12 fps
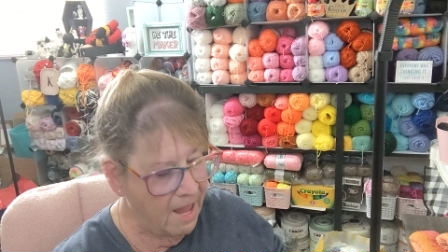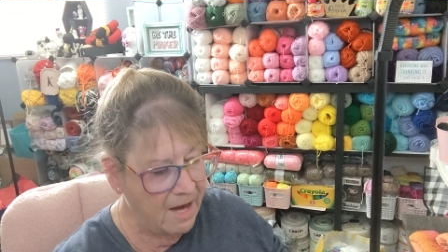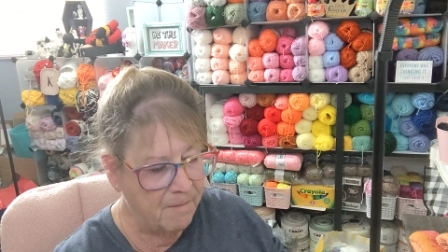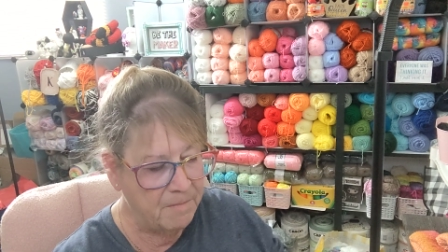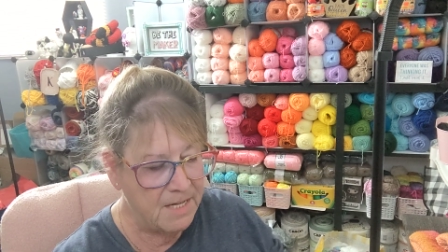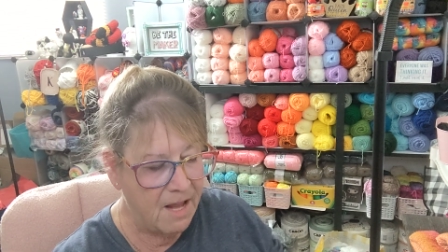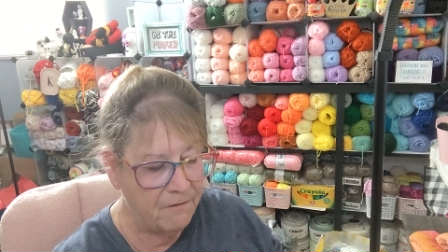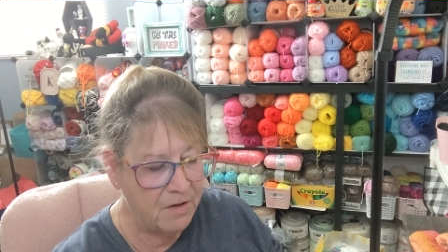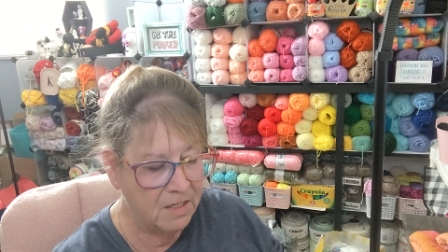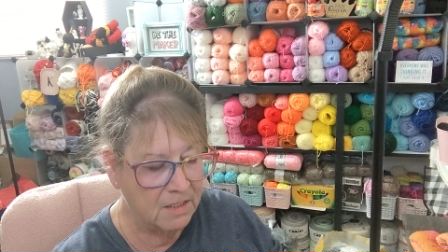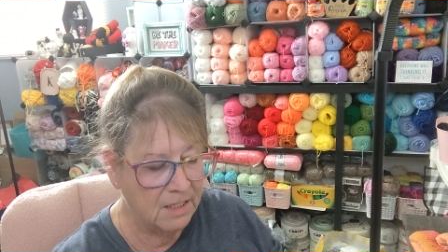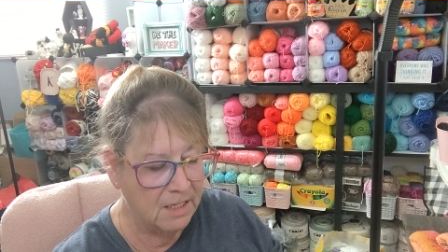And I'm
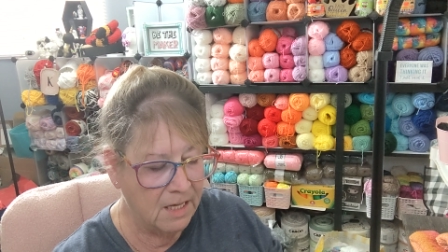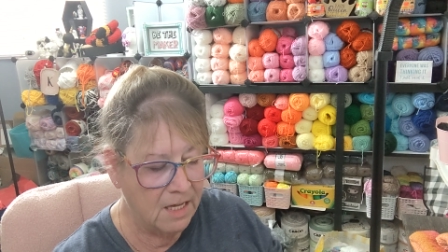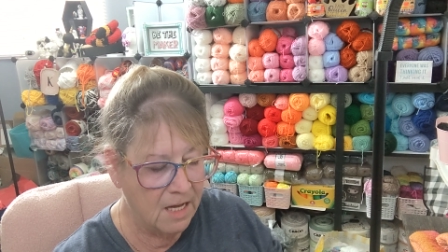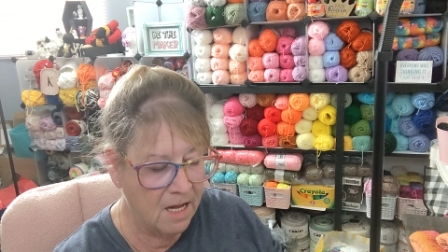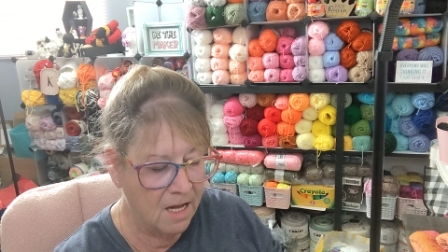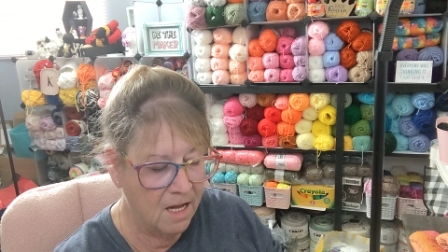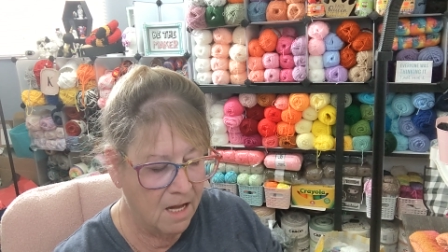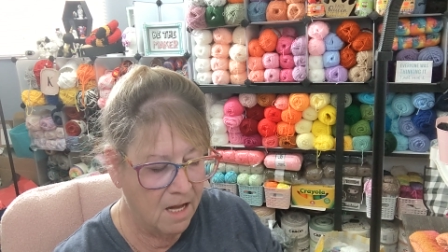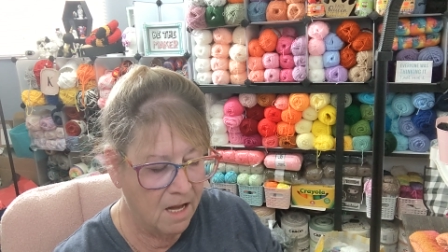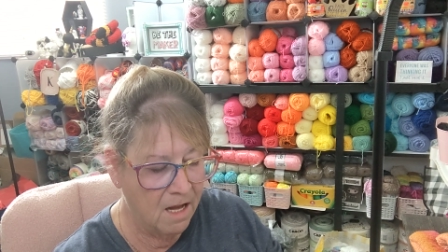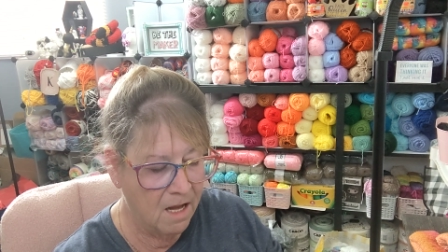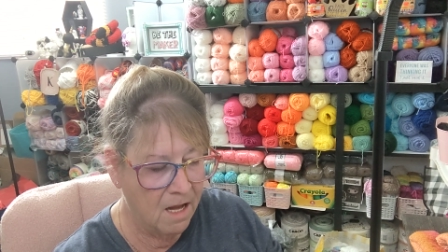definitely
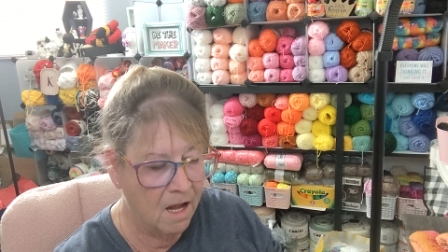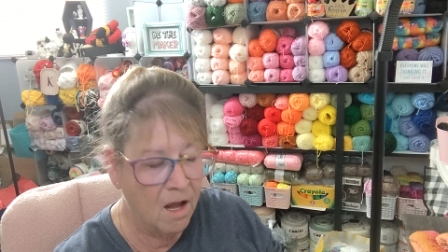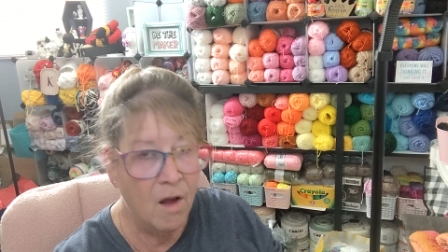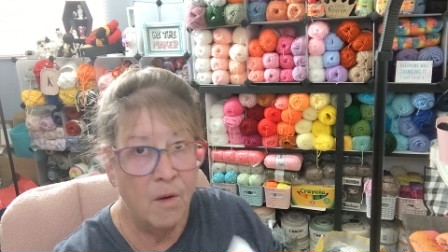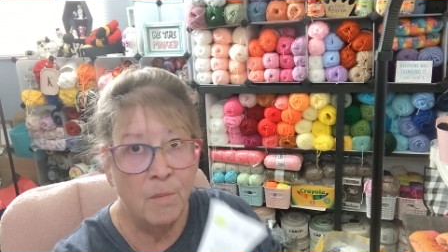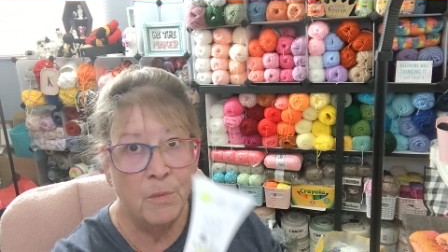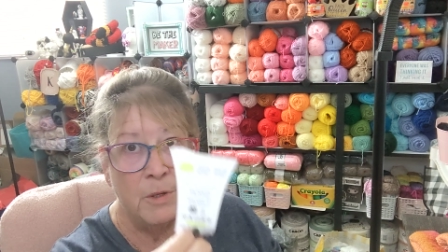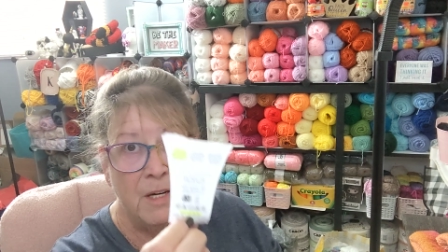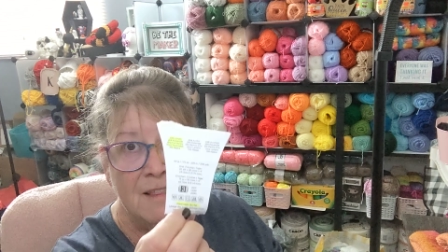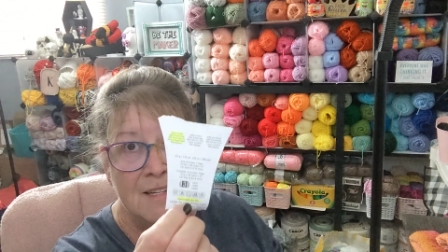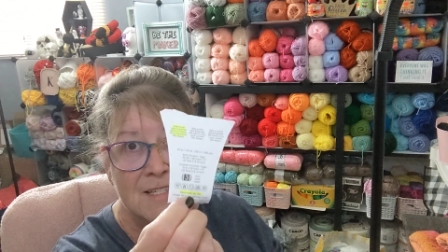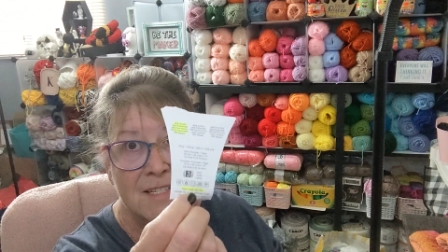
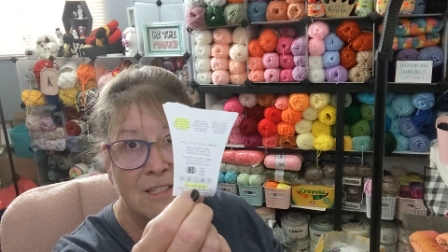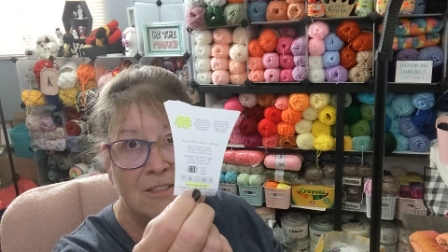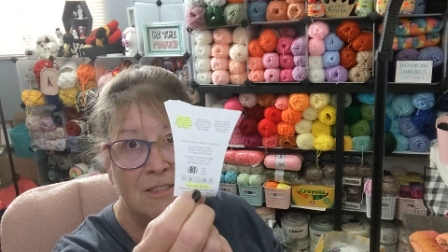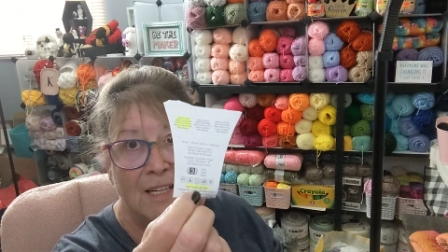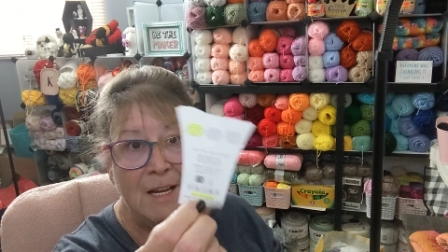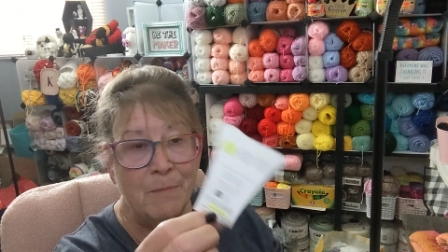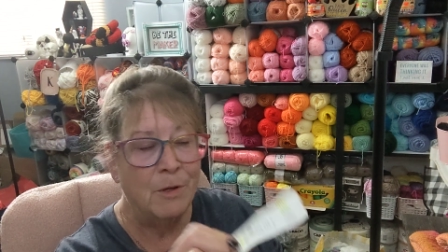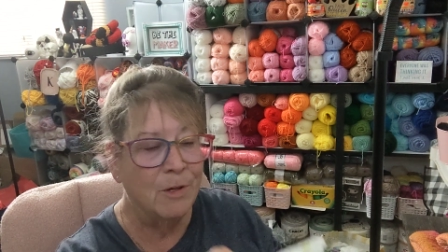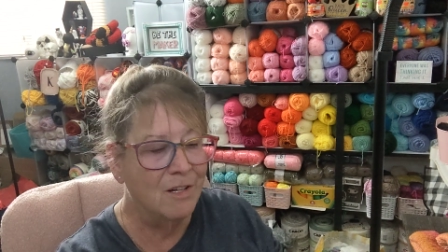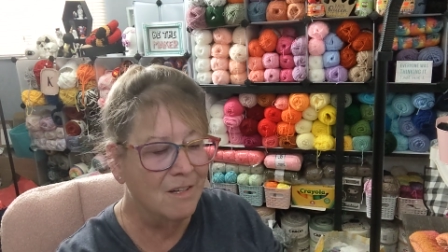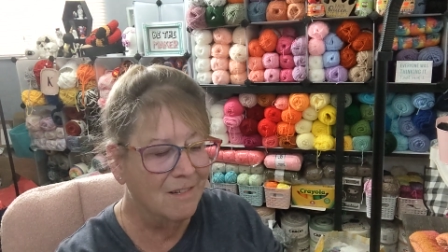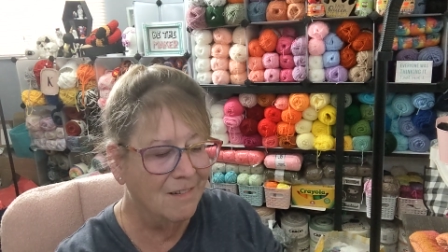putting this little
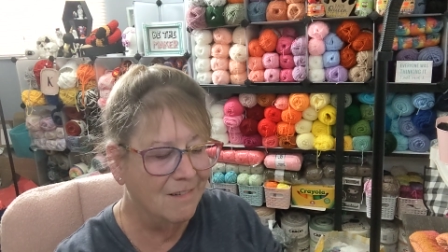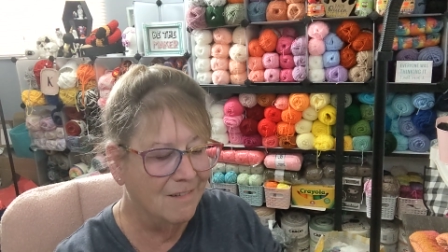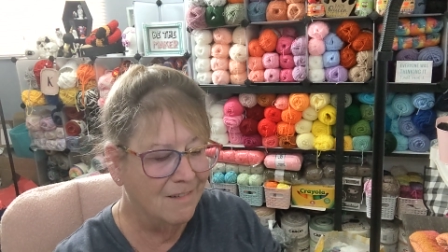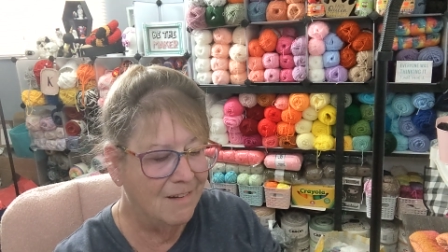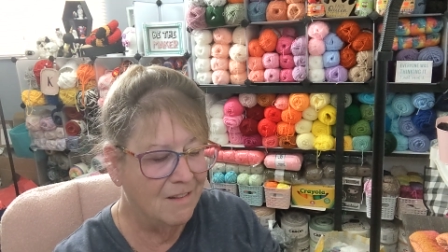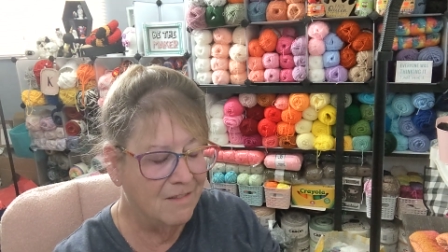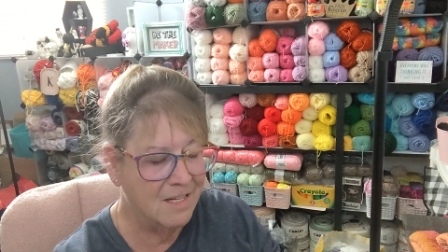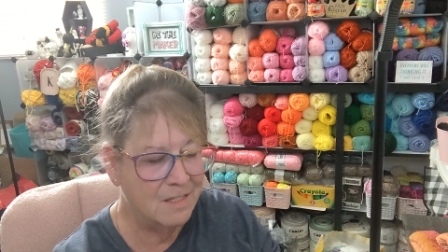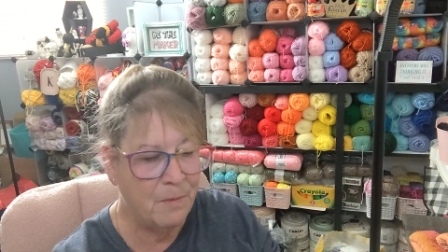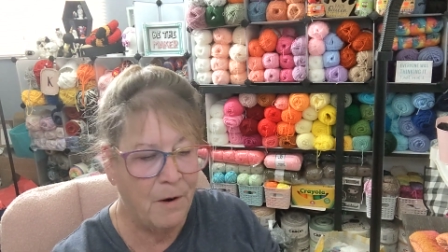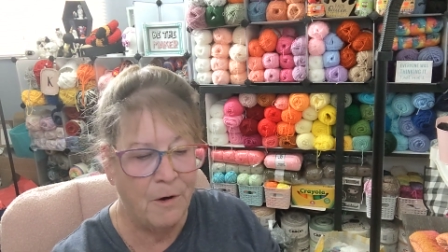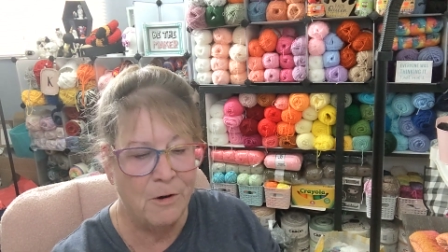label, this
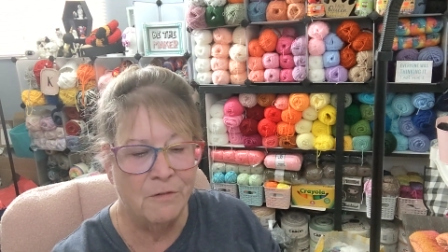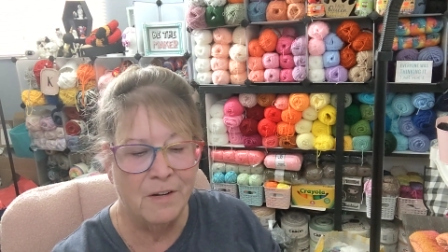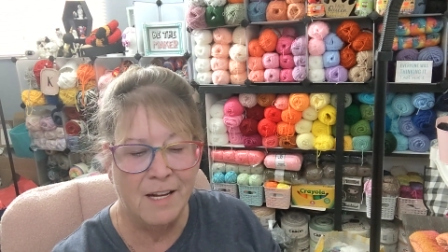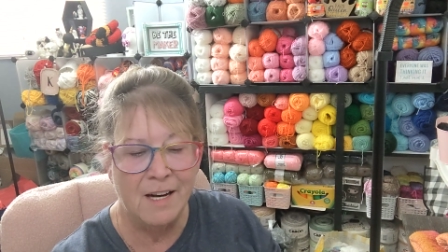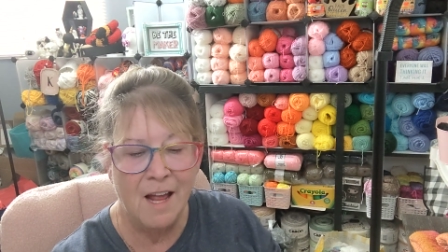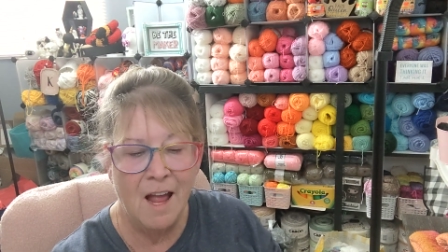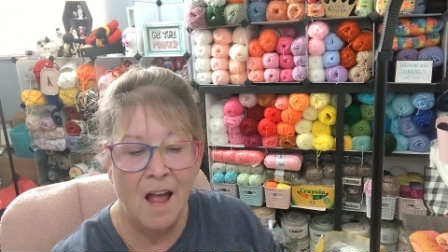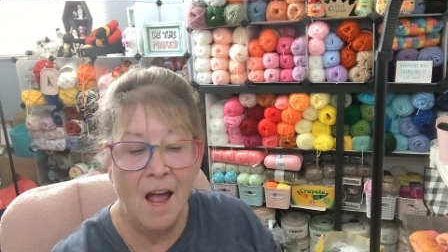part of it,